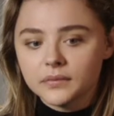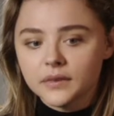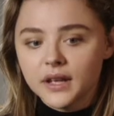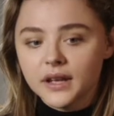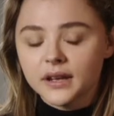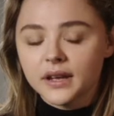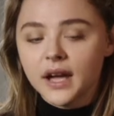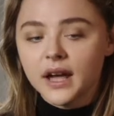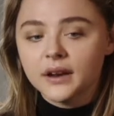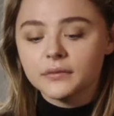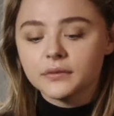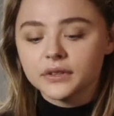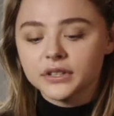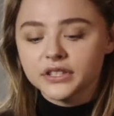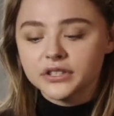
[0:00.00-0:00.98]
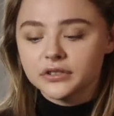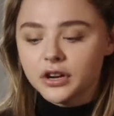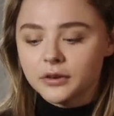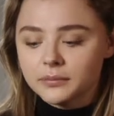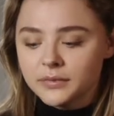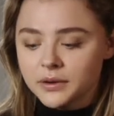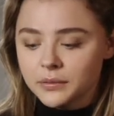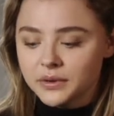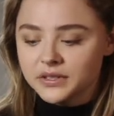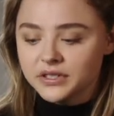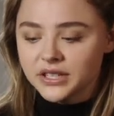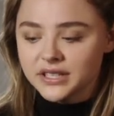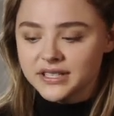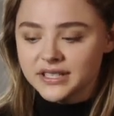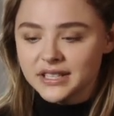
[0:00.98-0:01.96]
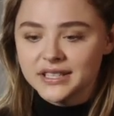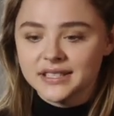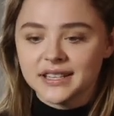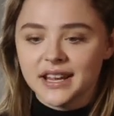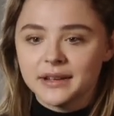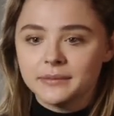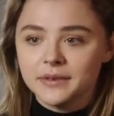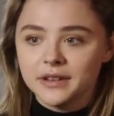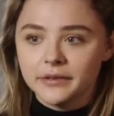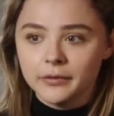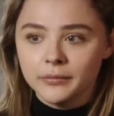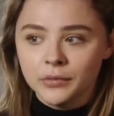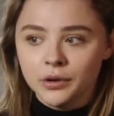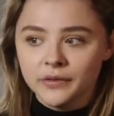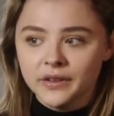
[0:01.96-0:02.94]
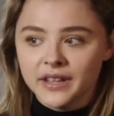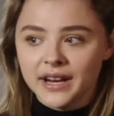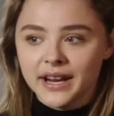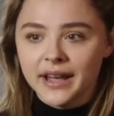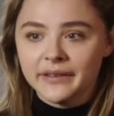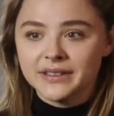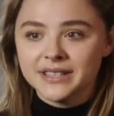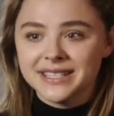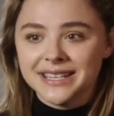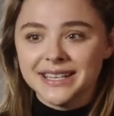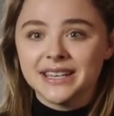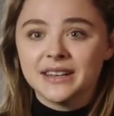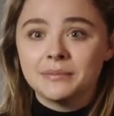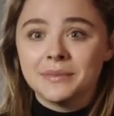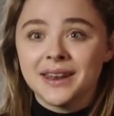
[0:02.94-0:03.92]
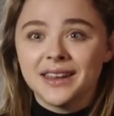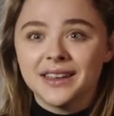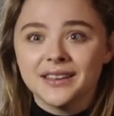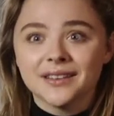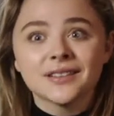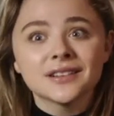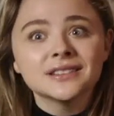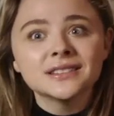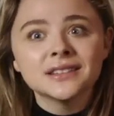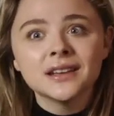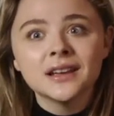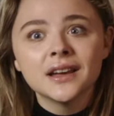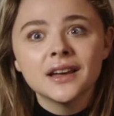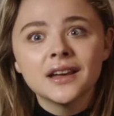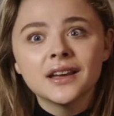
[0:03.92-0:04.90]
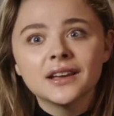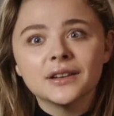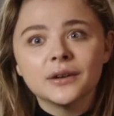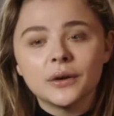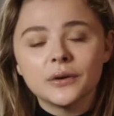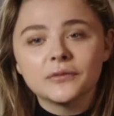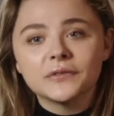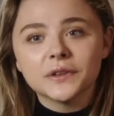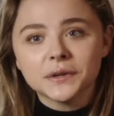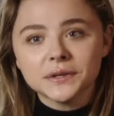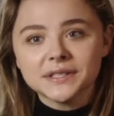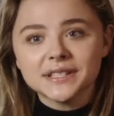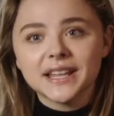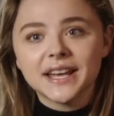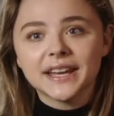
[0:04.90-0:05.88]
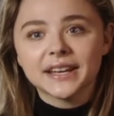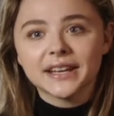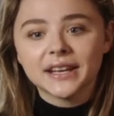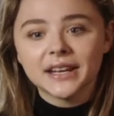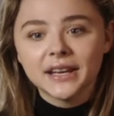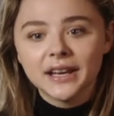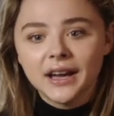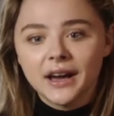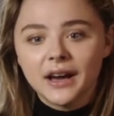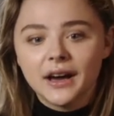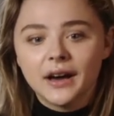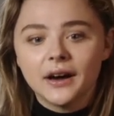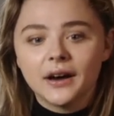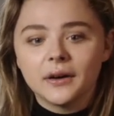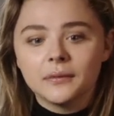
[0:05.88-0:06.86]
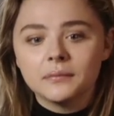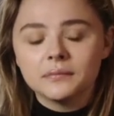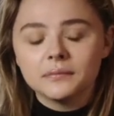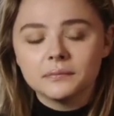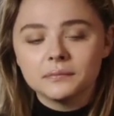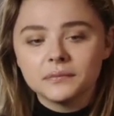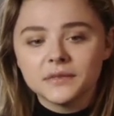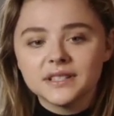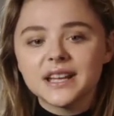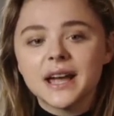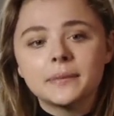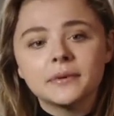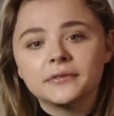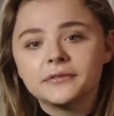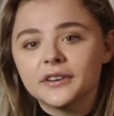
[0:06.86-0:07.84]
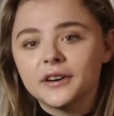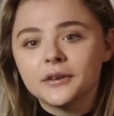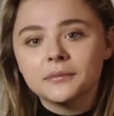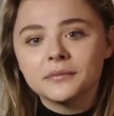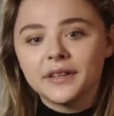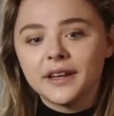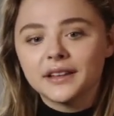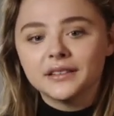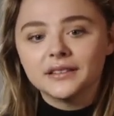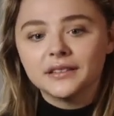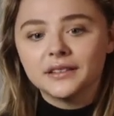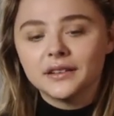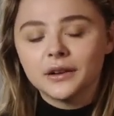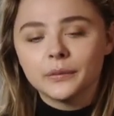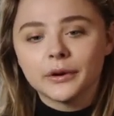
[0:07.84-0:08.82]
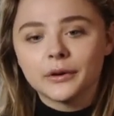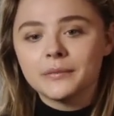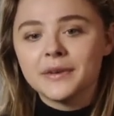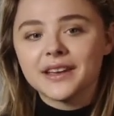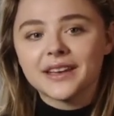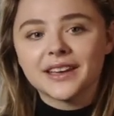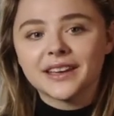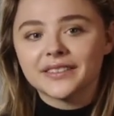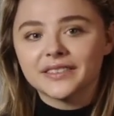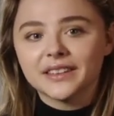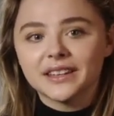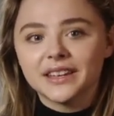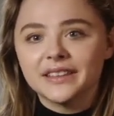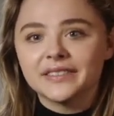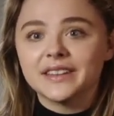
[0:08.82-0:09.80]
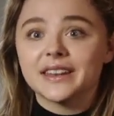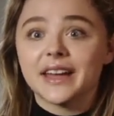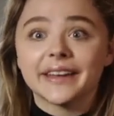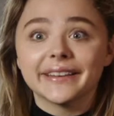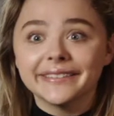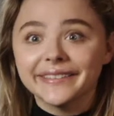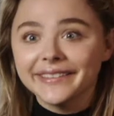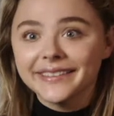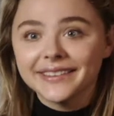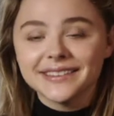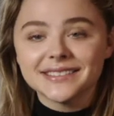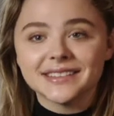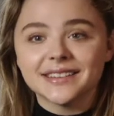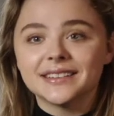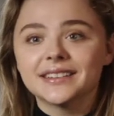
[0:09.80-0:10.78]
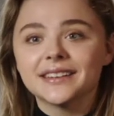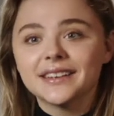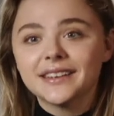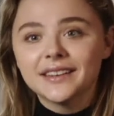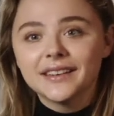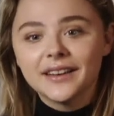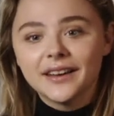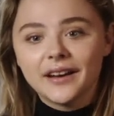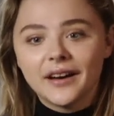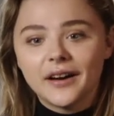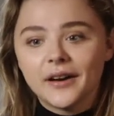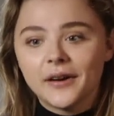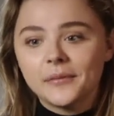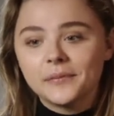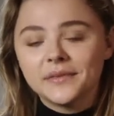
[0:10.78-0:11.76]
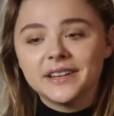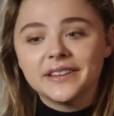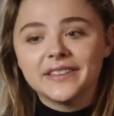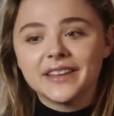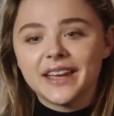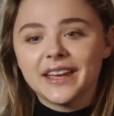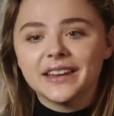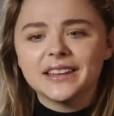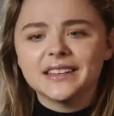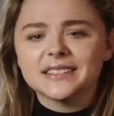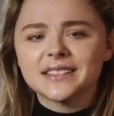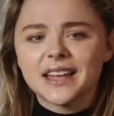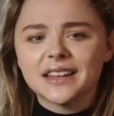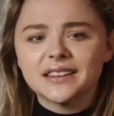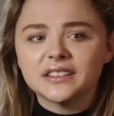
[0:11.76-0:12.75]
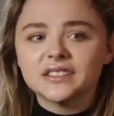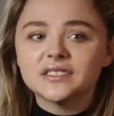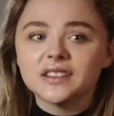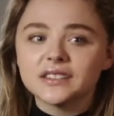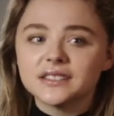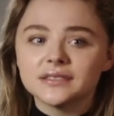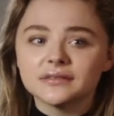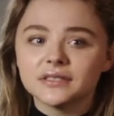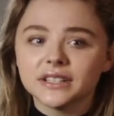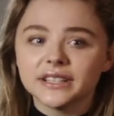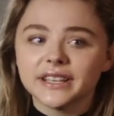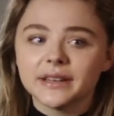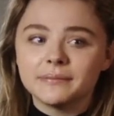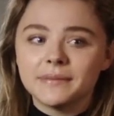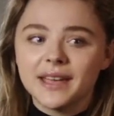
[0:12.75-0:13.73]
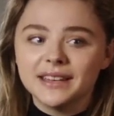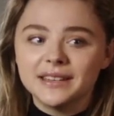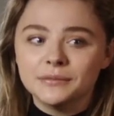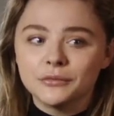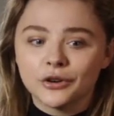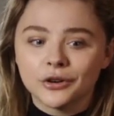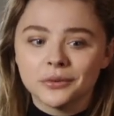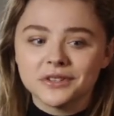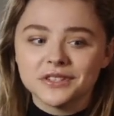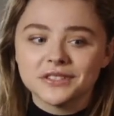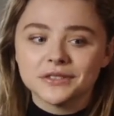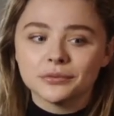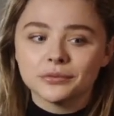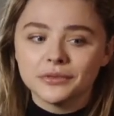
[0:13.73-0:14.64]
it kind of really struck me with just the excitement of a movie that I haven't seen in many years. You know, it feels like the type of film that, you know, we were making in the 90s and in the 80s that just doesn't really get made anymore, which is,